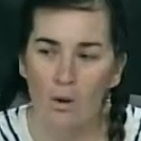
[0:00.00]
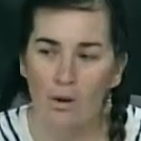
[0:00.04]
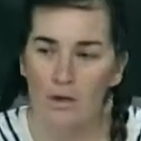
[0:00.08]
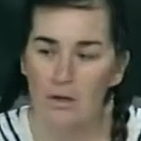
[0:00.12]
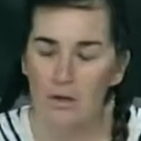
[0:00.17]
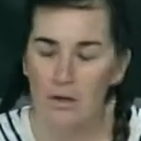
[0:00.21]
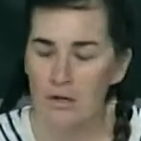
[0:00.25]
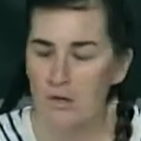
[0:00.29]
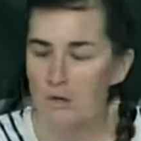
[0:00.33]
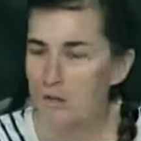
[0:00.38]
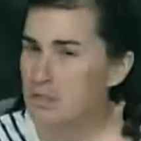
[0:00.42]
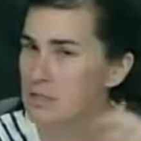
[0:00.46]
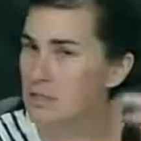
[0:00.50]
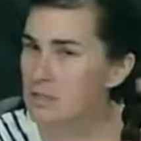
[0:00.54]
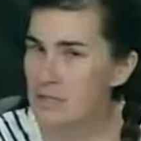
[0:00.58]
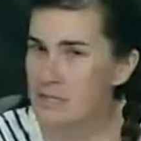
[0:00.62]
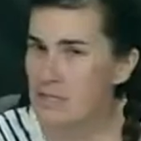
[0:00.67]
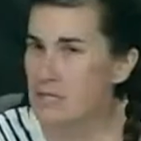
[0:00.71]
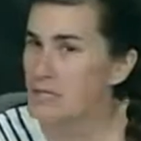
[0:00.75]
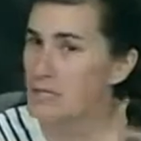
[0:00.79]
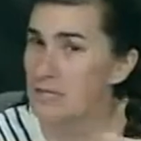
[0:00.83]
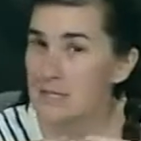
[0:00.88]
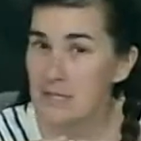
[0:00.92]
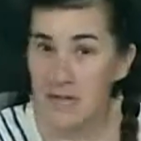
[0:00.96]
there used to be
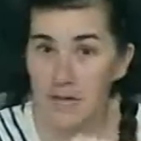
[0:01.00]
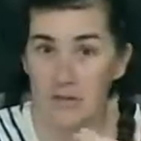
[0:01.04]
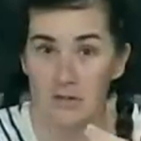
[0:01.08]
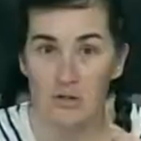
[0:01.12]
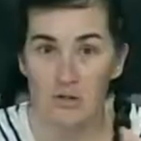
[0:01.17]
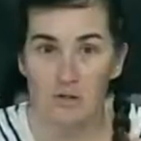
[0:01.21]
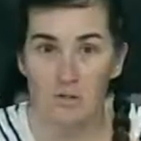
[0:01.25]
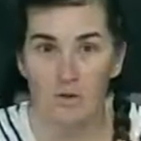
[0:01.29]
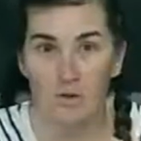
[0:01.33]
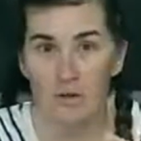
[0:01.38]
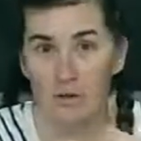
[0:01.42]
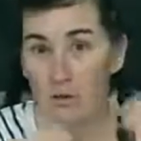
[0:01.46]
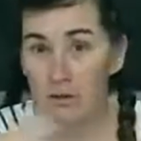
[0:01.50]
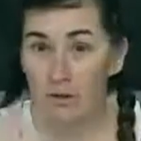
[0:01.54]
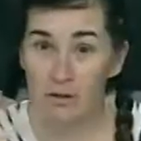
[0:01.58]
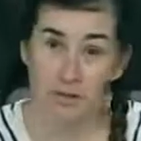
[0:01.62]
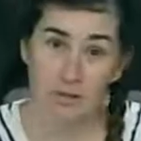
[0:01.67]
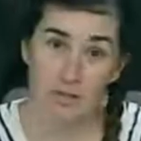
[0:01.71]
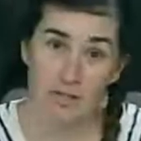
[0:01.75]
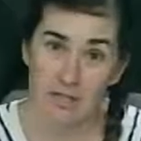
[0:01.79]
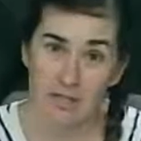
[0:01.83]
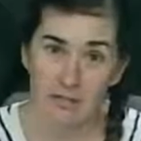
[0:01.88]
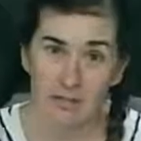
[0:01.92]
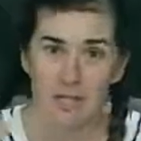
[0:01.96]
this nature, or there
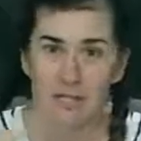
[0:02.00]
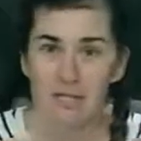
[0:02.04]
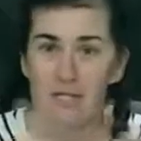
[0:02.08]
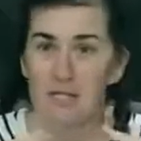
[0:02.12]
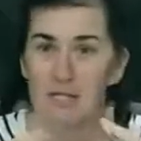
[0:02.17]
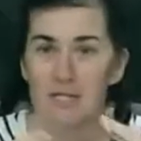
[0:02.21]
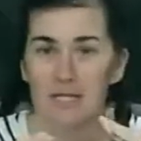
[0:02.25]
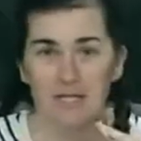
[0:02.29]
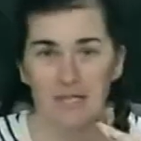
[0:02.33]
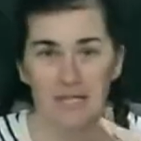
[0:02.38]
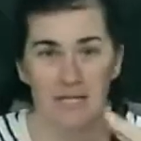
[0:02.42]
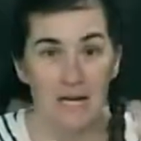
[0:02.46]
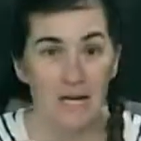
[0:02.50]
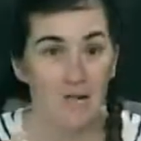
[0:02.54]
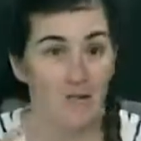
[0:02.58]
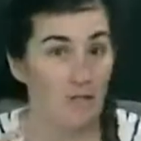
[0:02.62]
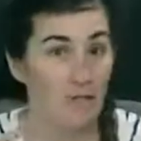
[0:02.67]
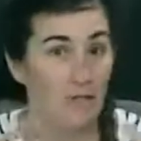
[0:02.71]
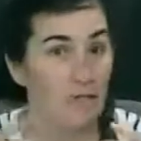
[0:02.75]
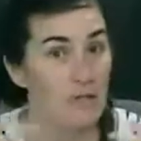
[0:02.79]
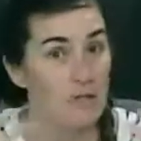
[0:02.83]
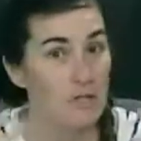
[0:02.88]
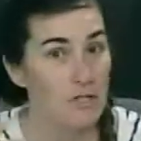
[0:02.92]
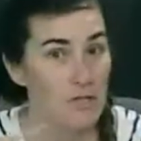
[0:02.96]
still is, this
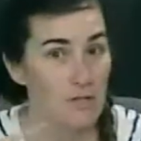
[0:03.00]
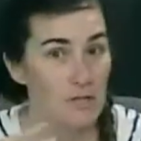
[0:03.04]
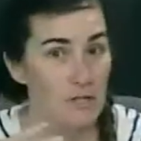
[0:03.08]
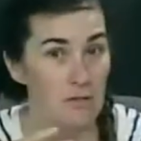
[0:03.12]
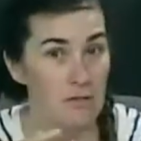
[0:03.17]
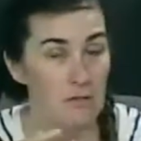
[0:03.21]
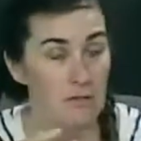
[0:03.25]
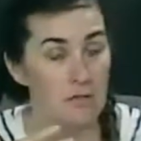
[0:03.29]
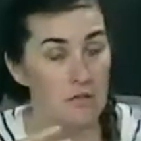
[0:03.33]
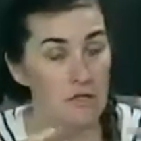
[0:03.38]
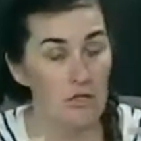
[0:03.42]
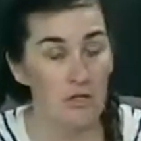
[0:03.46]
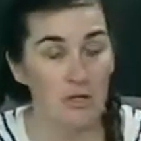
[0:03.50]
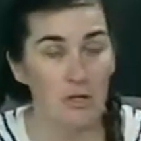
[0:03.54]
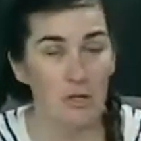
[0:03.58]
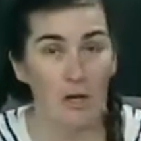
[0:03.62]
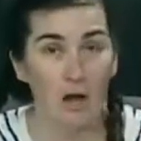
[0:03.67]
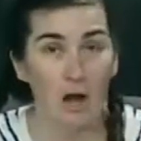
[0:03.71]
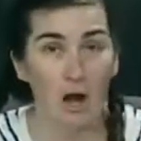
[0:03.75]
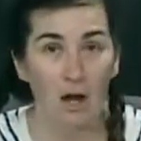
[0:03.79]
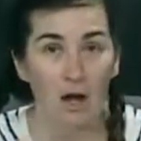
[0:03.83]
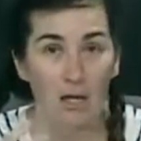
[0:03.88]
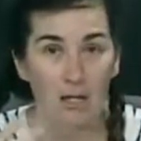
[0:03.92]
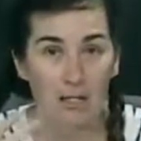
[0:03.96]
nature versus nurture
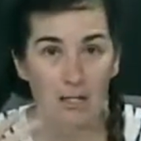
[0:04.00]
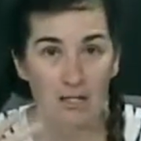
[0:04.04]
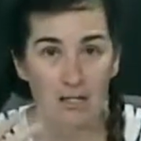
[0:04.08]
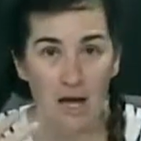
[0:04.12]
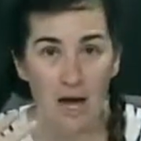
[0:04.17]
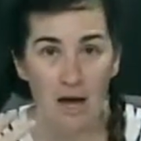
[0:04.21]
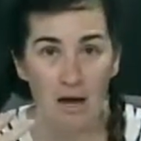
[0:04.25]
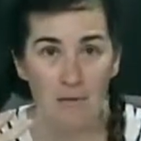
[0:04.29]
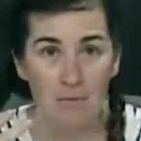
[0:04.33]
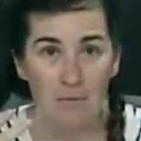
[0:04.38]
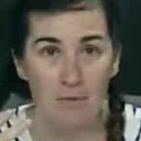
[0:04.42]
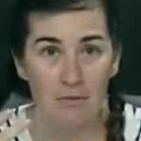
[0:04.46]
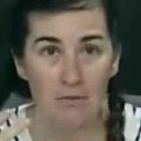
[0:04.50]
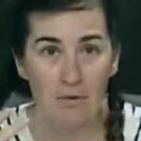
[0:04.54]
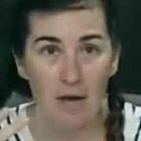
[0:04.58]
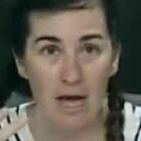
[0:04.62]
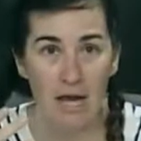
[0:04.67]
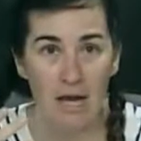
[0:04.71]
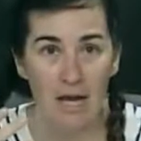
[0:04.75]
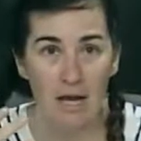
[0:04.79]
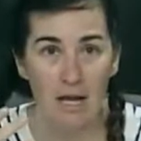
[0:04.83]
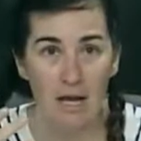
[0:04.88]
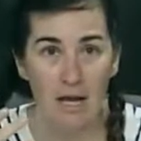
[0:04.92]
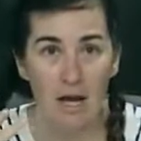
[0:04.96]
concept,
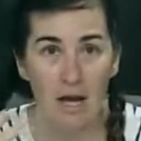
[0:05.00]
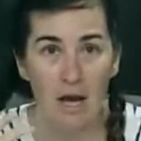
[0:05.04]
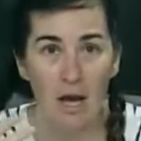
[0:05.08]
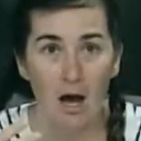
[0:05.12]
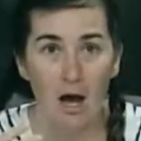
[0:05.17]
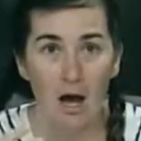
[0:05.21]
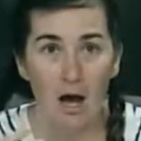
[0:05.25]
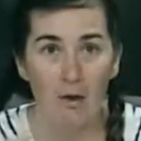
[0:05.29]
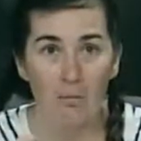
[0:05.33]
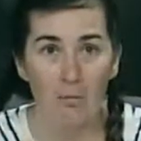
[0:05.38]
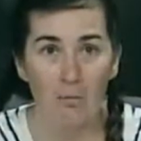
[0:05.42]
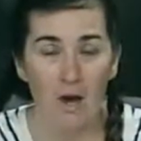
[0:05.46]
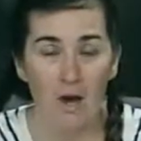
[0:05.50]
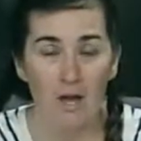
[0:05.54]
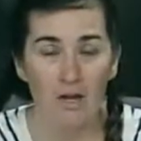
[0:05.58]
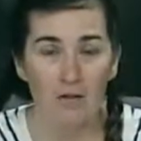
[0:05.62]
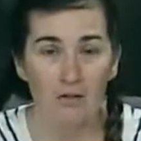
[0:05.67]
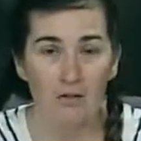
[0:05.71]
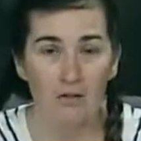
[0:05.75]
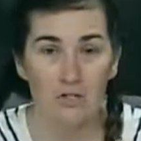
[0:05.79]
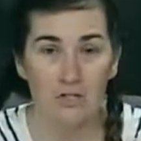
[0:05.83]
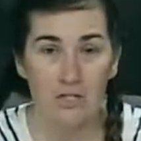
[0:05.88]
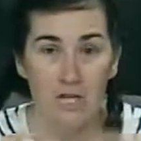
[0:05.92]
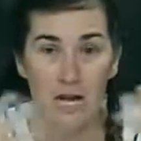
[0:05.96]
right? On what
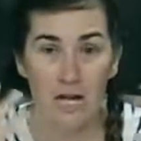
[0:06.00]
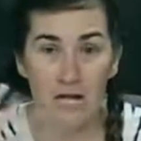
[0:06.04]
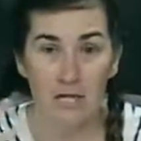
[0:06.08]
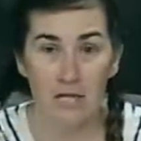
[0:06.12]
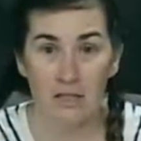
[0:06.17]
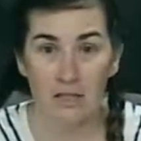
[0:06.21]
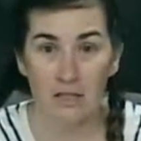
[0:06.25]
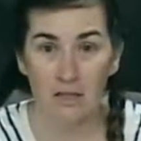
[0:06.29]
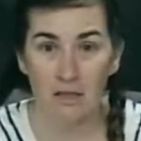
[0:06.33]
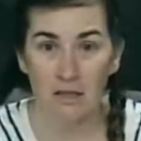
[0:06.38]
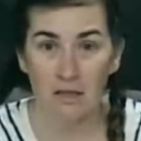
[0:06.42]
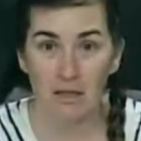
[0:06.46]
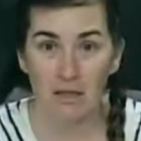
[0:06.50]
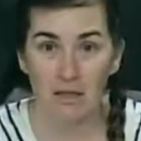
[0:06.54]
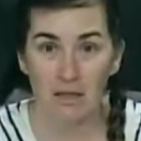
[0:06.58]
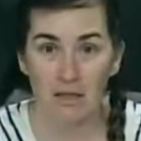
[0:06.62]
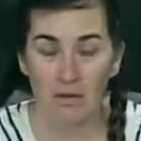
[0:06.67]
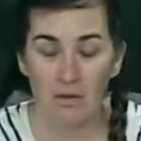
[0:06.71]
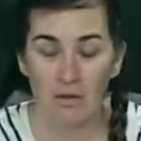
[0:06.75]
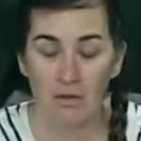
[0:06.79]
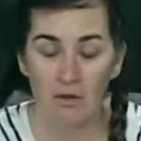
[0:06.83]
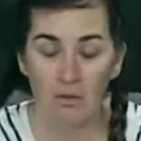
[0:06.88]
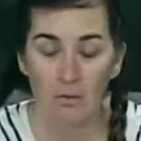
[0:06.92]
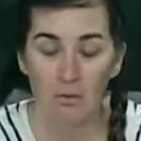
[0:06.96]
you're genetically,
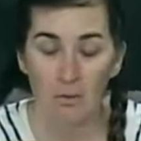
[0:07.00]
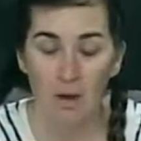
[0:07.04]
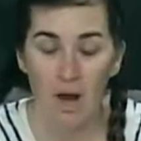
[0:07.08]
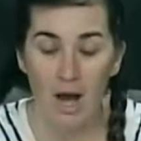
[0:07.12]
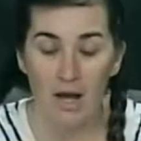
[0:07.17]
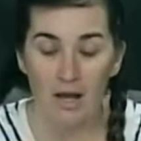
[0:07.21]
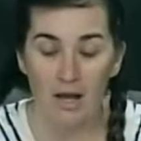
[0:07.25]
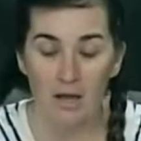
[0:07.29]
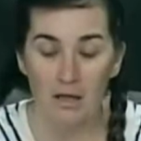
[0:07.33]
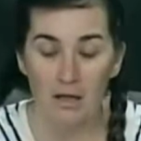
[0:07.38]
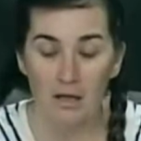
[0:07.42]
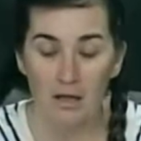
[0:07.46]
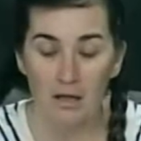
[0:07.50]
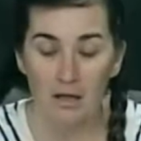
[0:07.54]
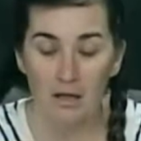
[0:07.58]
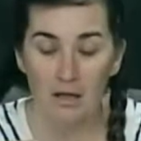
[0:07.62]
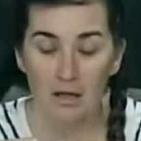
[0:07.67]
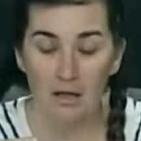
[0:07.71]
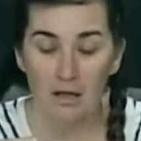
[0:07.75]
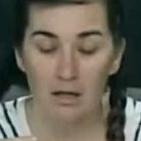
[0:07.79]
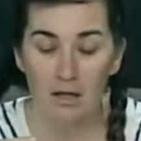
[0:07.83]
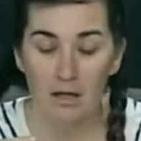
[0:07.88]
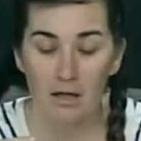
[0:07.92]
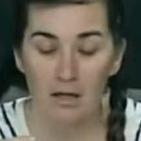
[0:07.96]
or
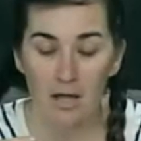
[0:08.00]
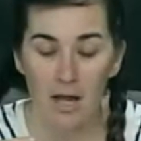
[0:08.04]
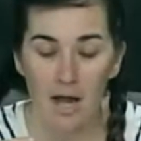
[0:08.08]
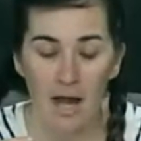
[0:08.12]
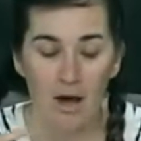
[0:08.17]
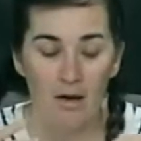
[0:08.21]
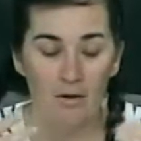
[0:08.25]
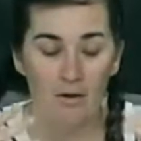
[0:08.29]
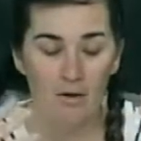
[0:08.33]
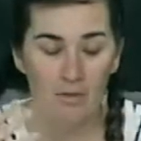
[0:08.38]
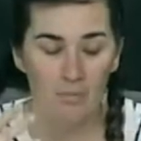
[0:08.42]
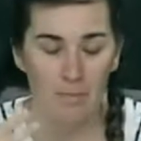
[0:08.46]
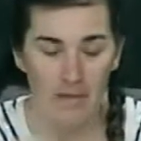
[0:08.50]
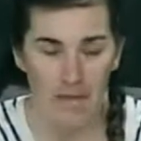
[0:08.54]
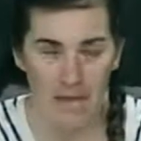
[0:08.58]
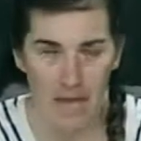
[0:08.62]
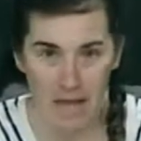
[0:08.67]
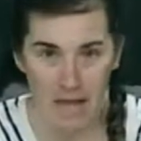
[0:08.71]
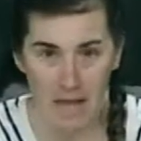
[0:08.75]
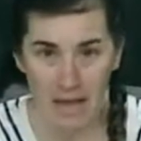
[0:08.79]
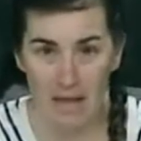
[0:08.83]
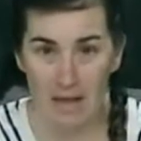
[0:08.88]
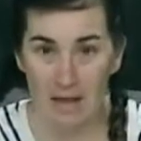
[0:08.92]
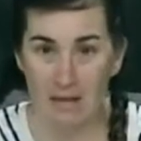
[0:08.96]
how you
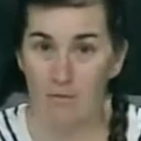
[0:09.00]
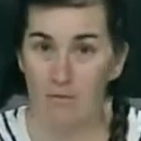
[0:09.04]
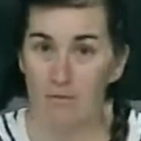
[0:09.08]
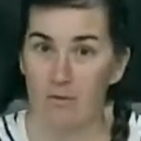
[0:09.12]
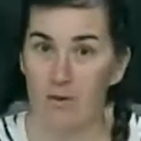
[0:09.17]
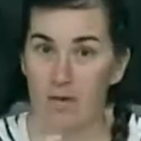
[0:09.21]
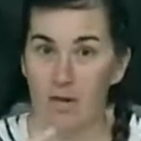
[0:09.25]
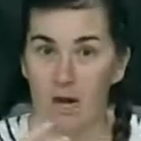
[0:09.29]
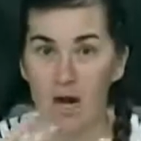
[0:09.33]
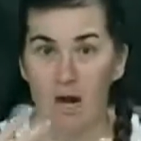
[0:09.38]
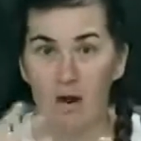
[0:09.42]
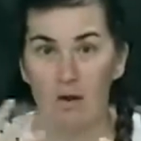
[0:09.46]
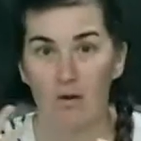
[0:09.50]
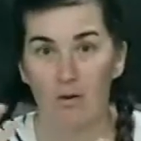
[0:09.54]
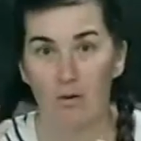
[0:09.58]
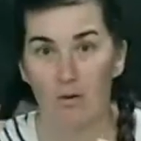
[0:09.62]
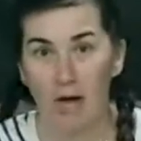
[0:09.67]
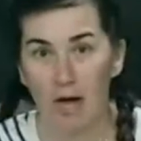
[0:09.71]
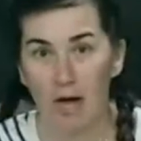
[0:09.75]
behave and how